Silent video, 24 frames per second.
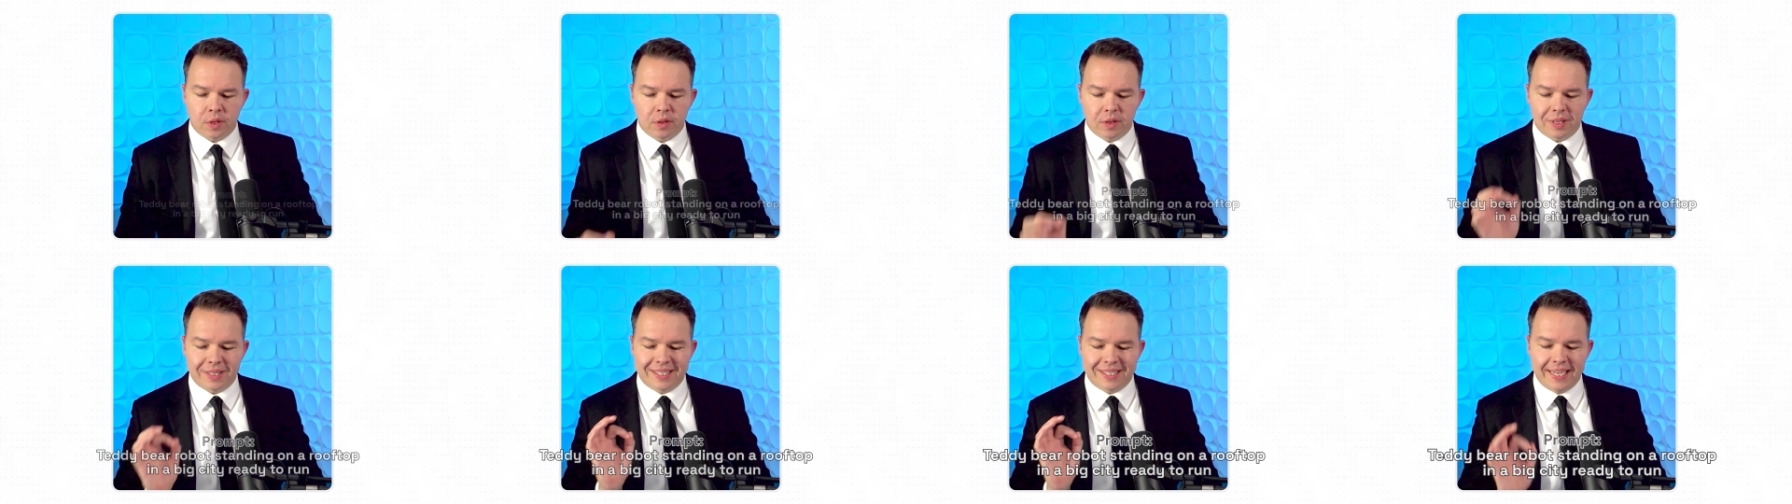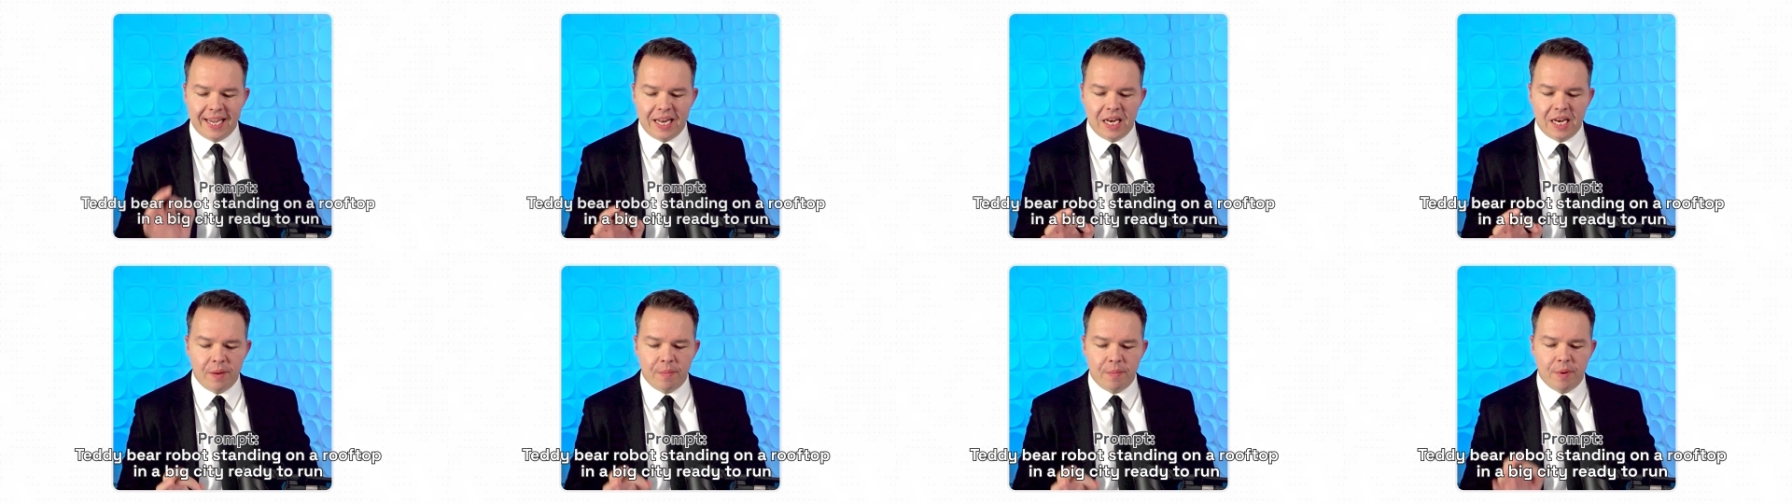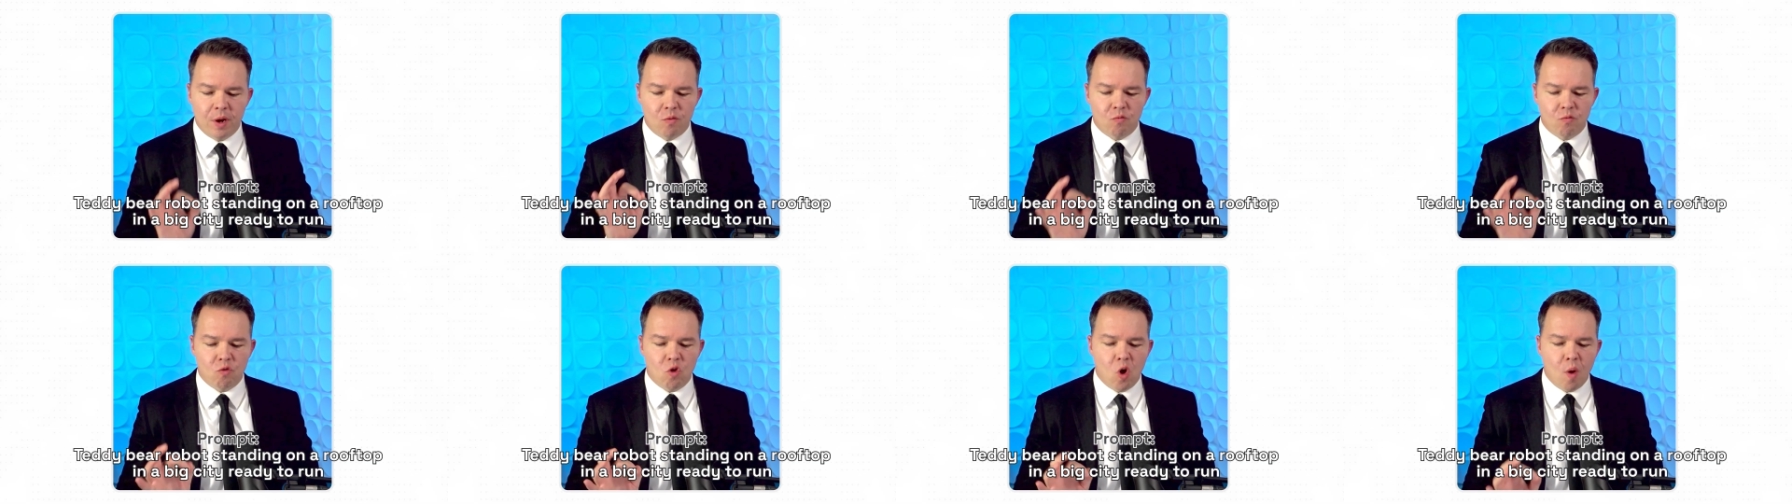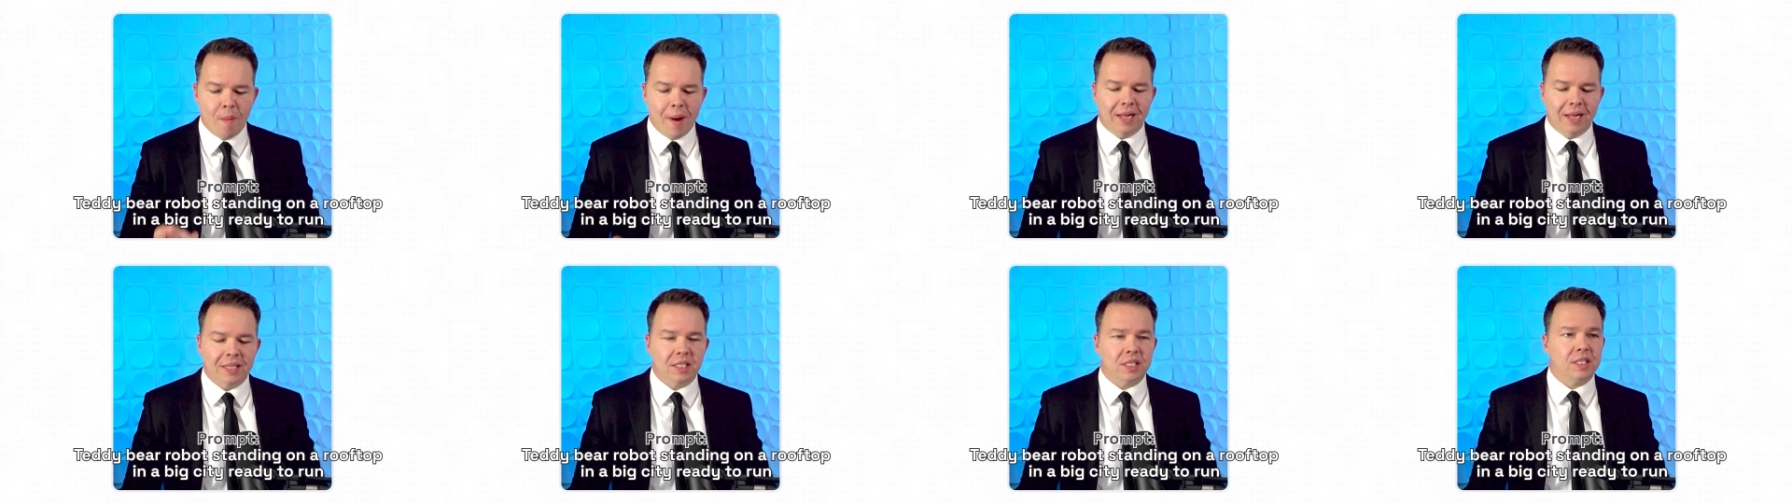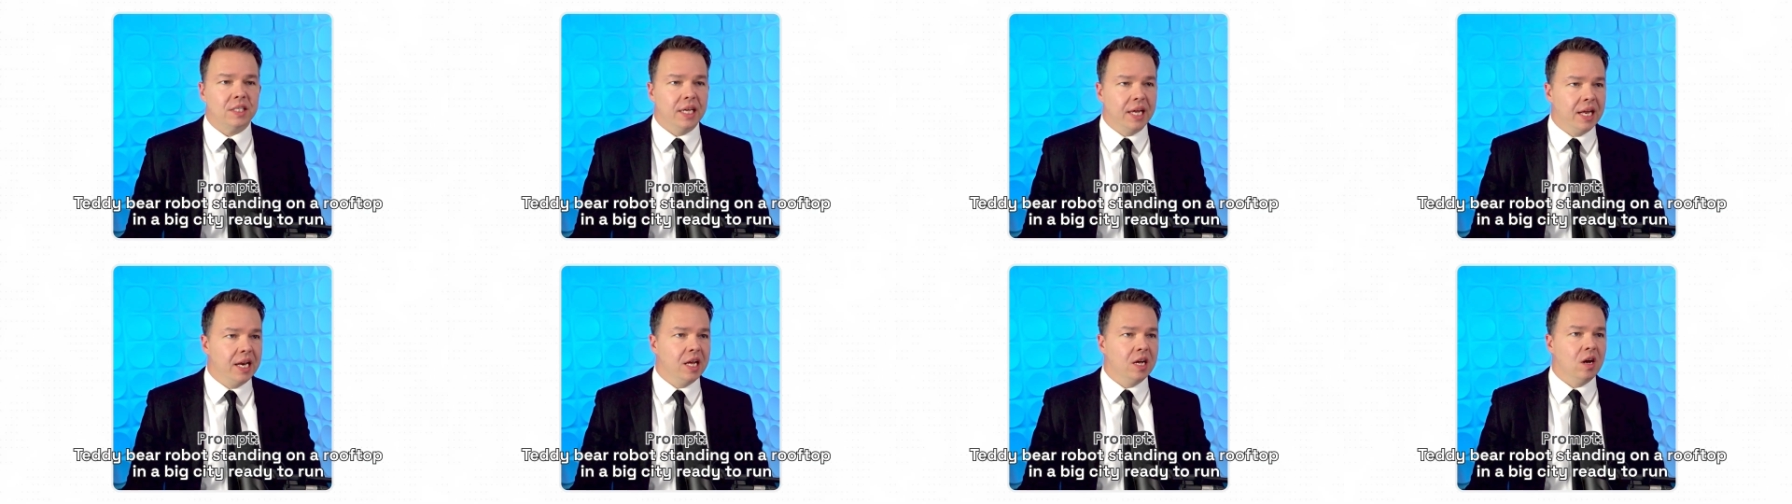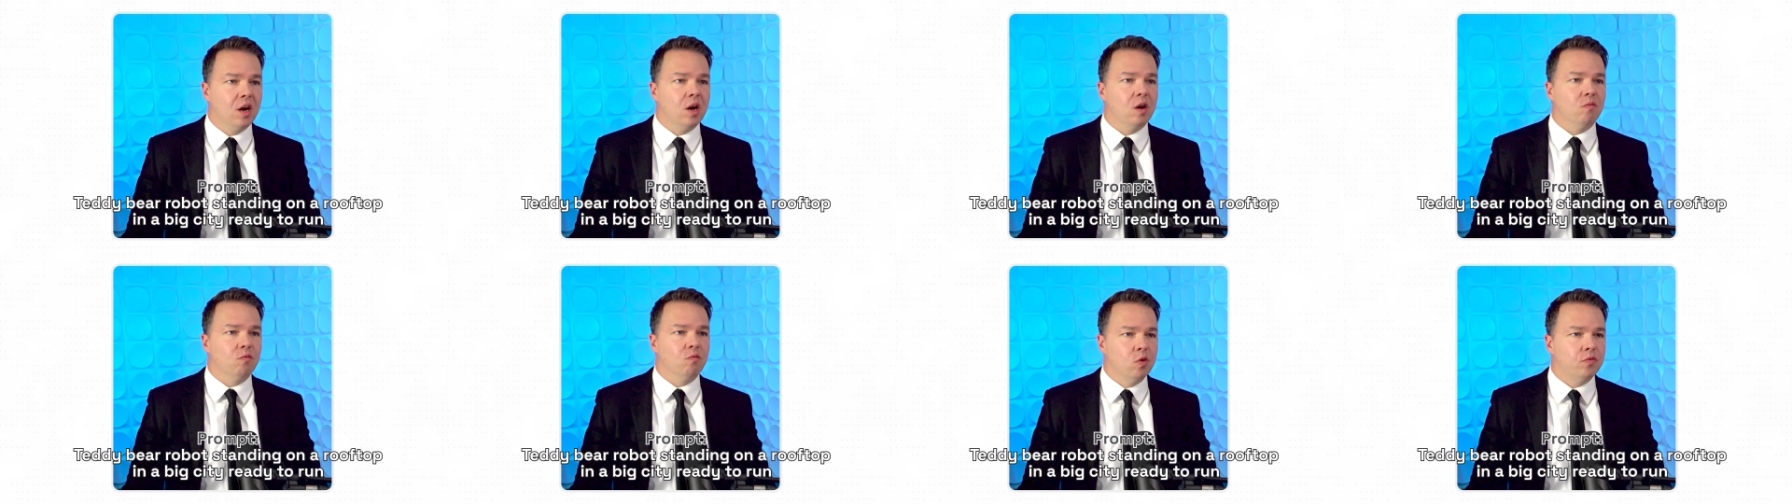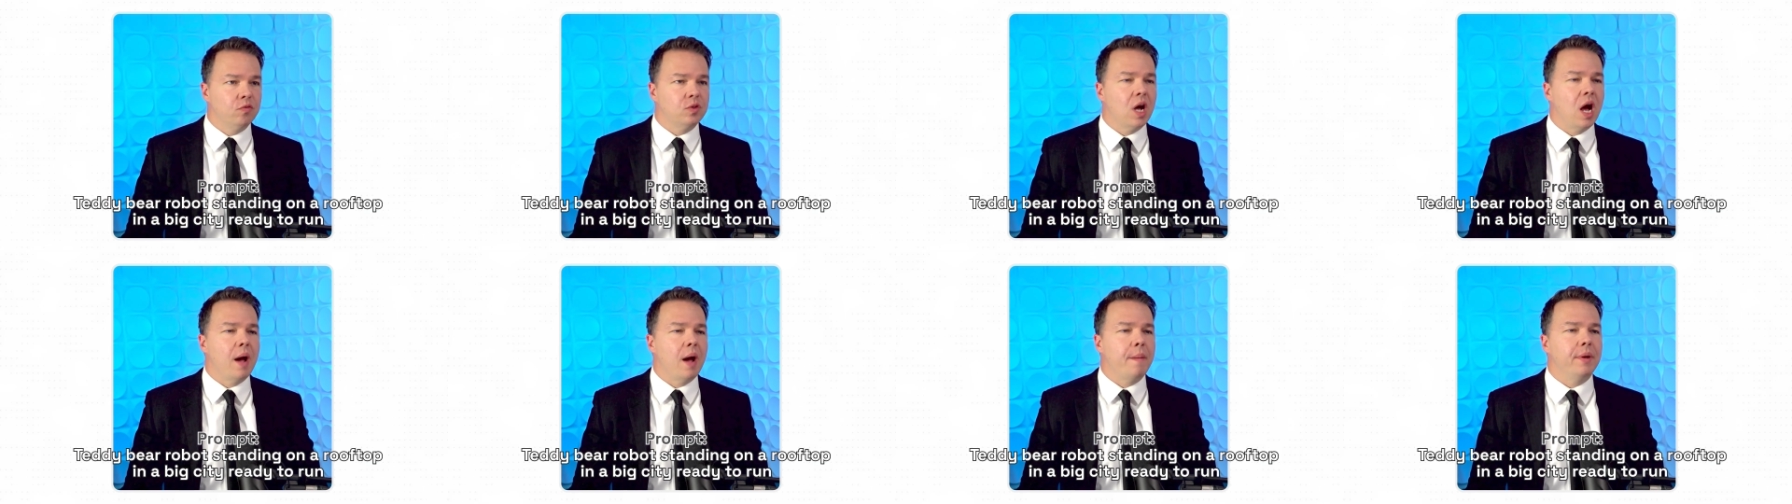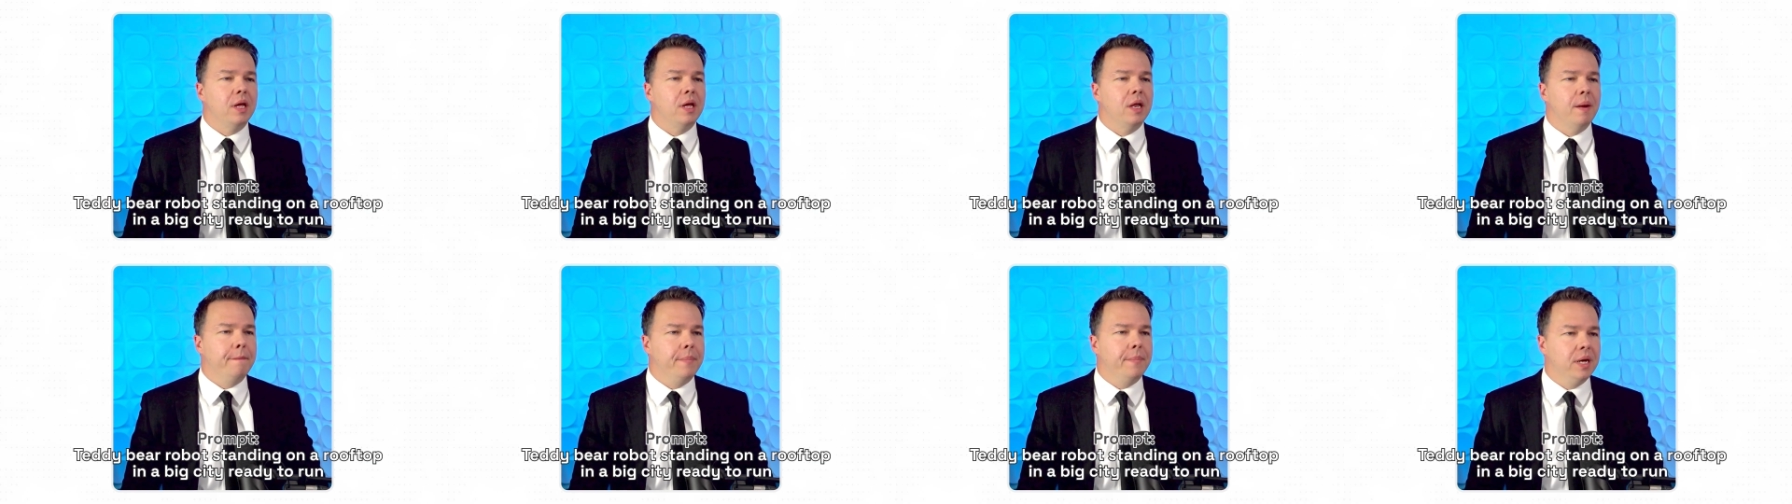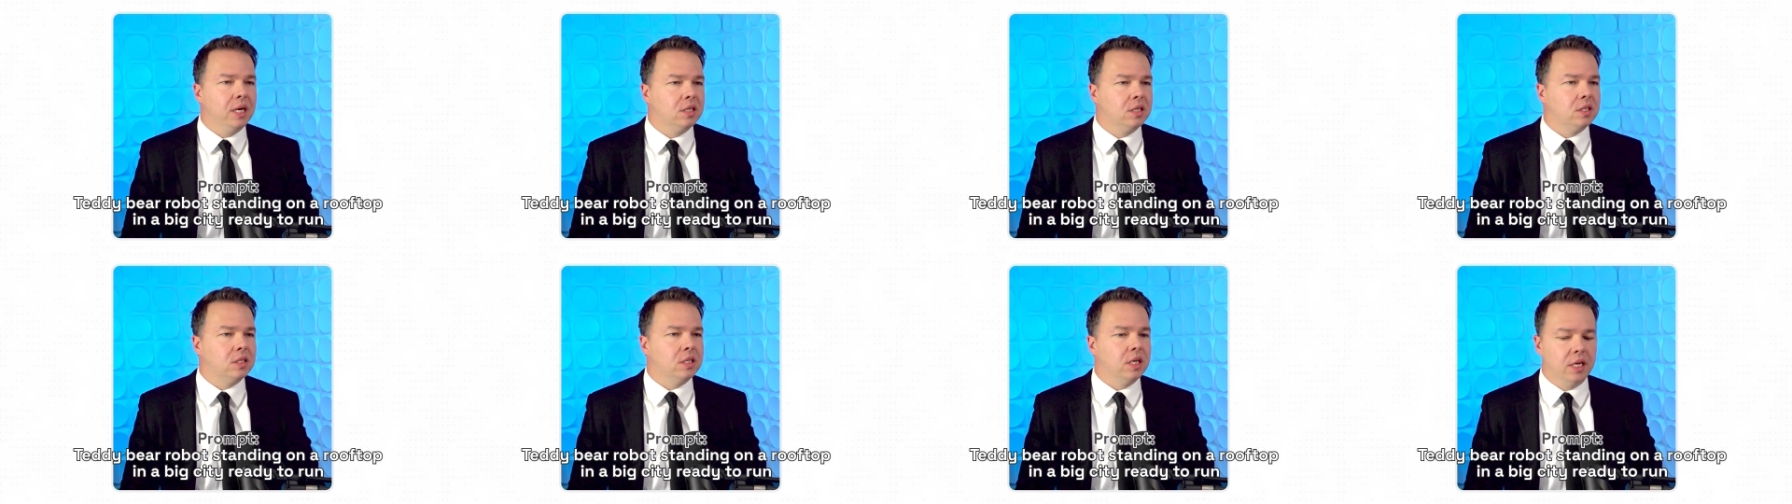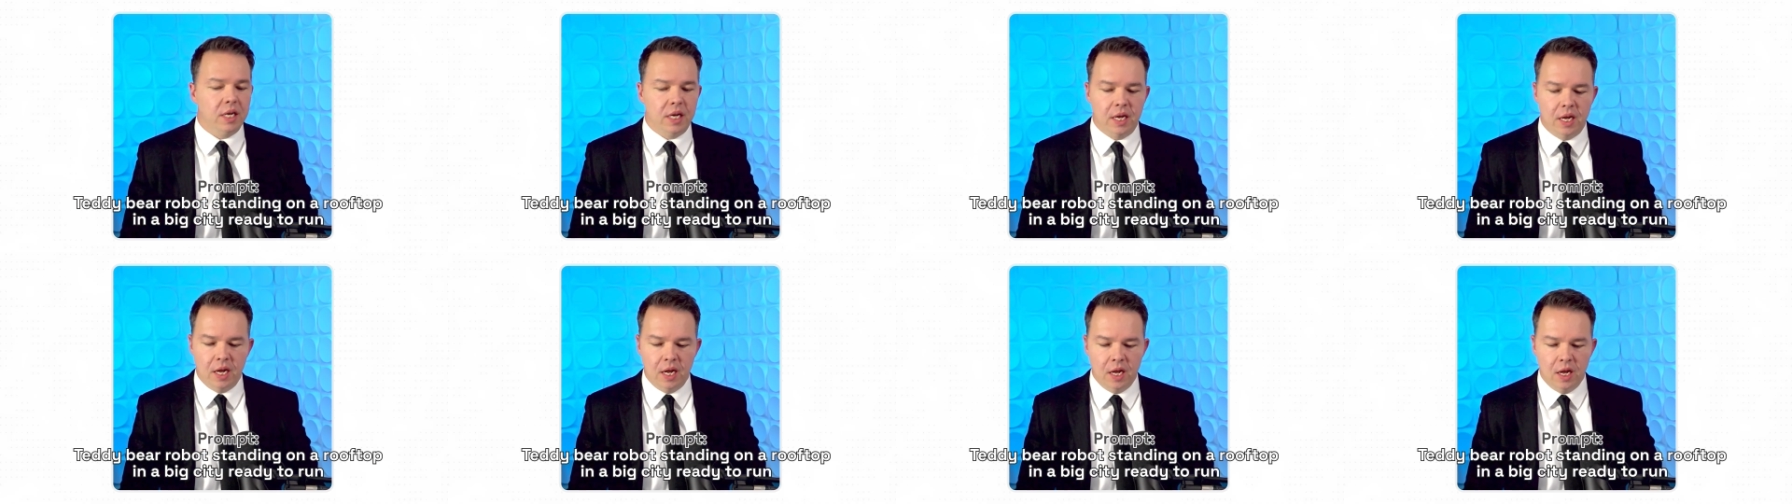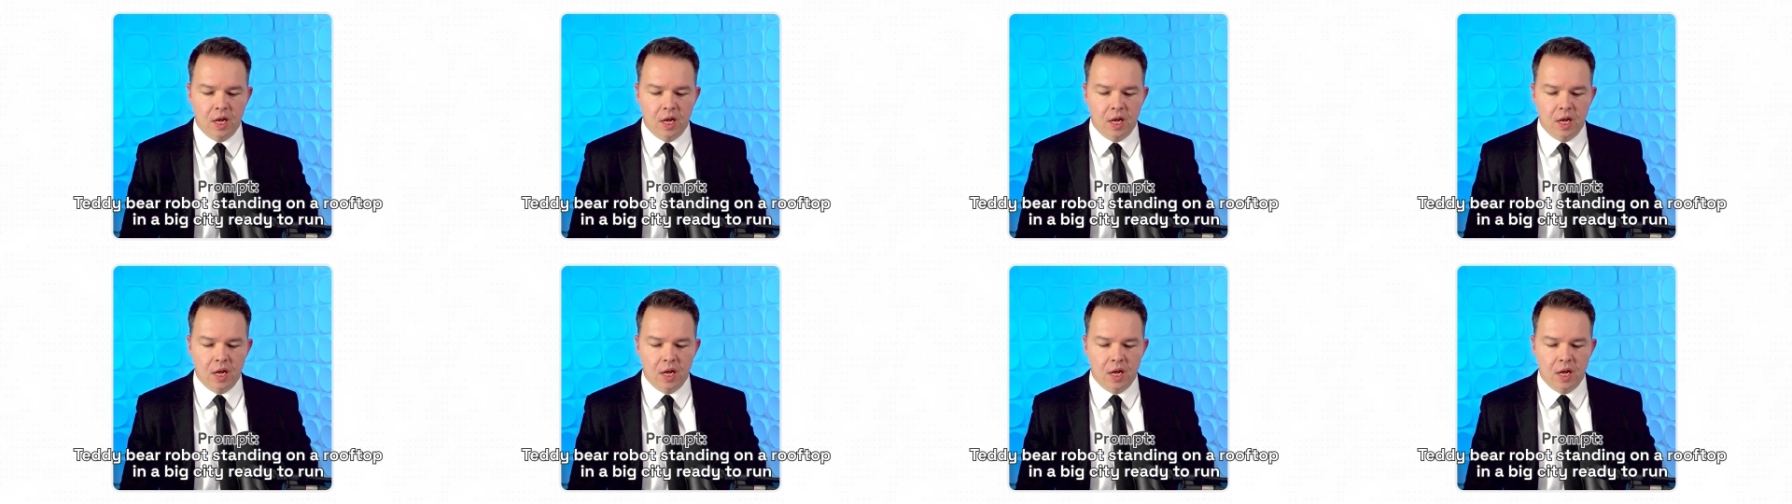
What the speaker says: the teddy bear robot standing on a rooftop in a big city,